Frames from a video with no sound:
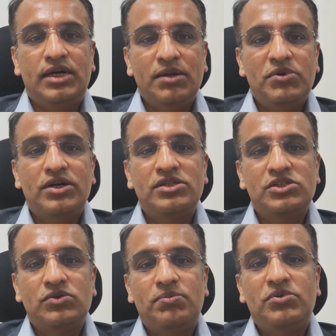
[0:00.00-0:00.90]

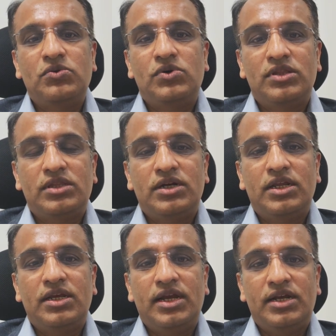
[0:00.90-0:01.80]
hypertensive up to
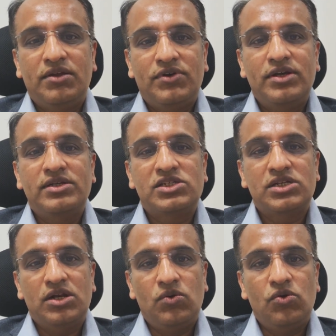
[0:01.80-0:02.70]
130/85 is
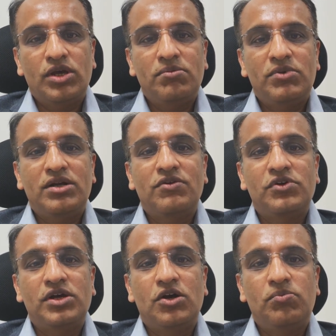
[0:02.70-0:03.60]
still okay. But if
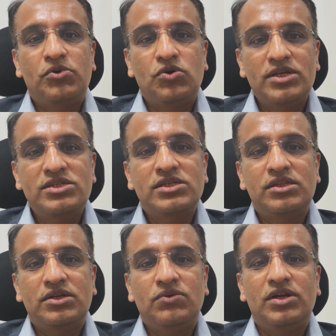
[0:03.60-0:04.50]
you have proteins in
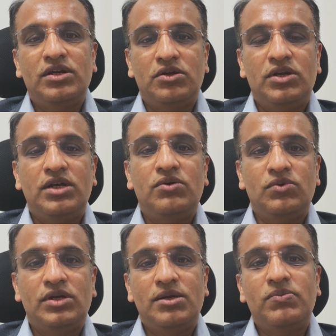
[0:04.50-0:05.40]
the urine, you need to
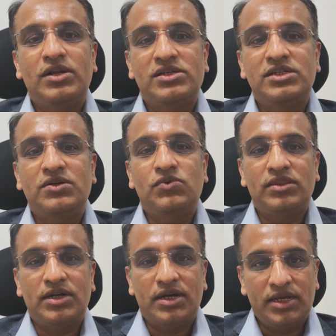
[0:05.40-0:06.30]
keep less than
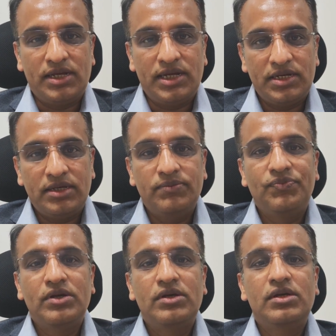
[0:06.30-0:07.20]
130/80,
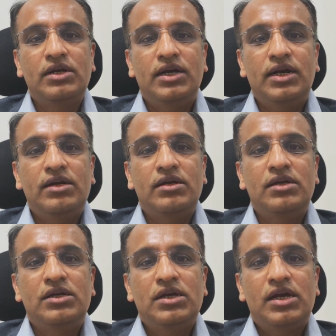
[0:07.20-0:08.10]
and
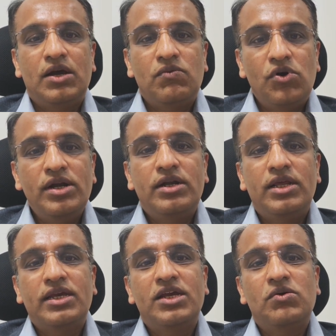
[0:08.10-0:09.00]
avoid
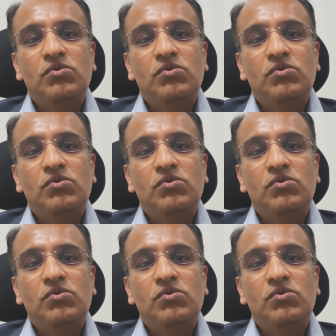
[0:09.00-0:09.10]
taking